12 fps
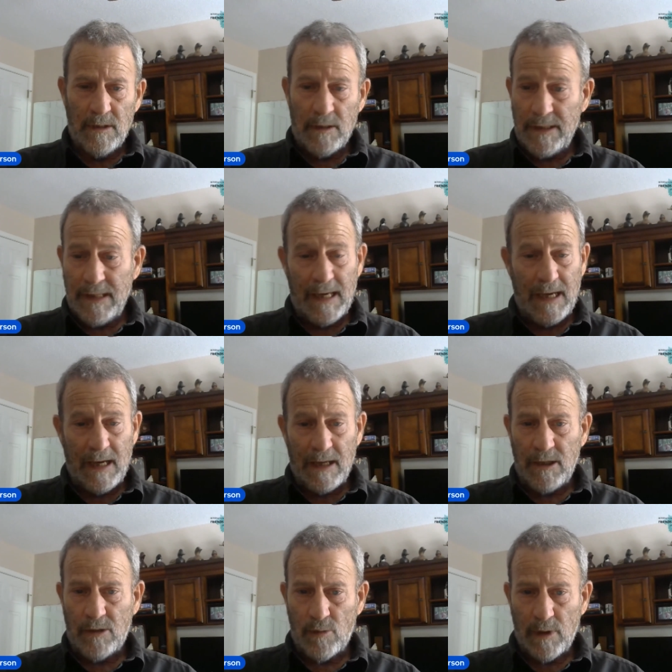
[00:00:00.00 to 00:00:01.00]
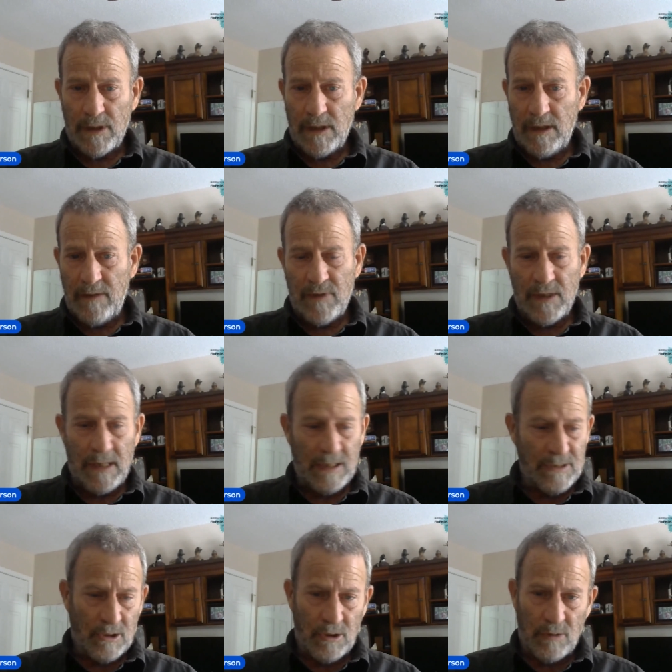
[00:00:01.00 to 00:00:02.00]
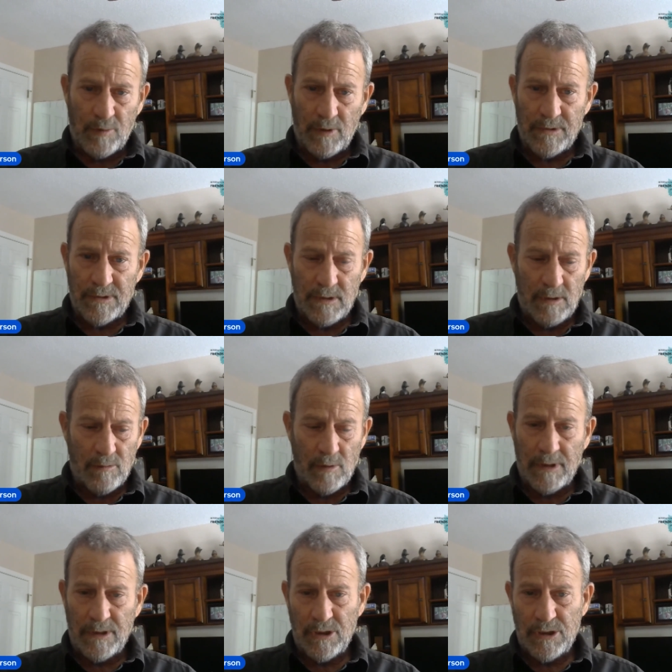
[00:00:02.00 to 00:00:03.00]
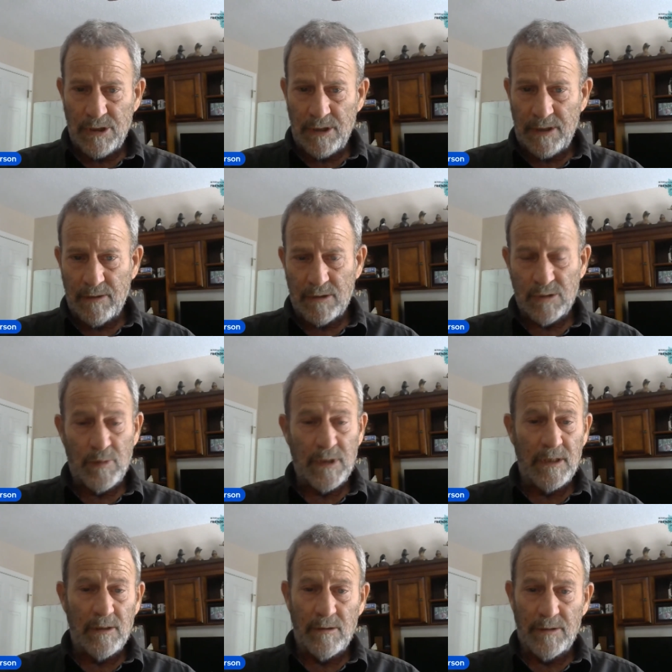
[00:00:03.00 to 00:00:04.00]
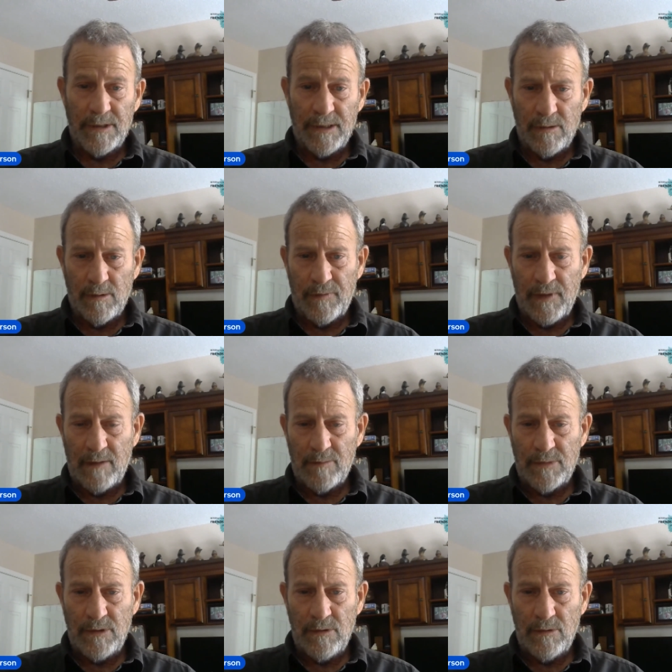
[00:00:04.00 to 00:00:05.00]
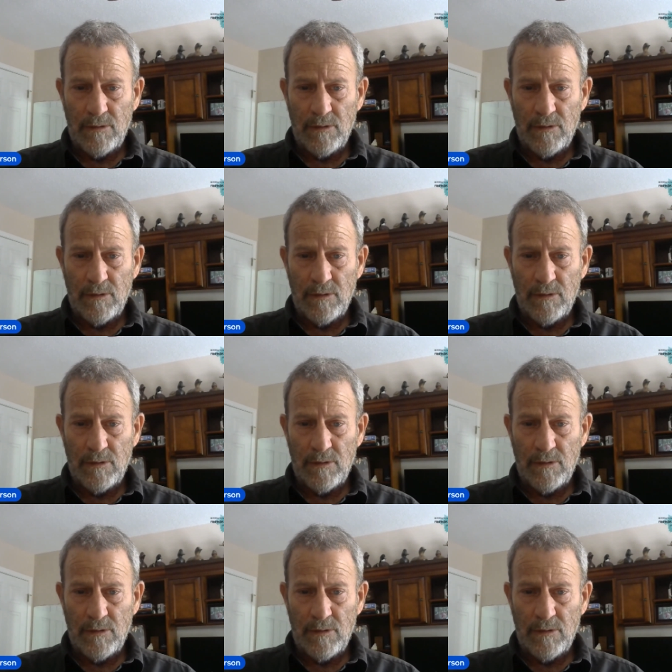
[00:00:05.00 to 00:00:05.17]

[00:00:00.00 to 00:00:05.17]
And yeah, you run even as a good person, you run into shitheels, but you learn to deal with them too.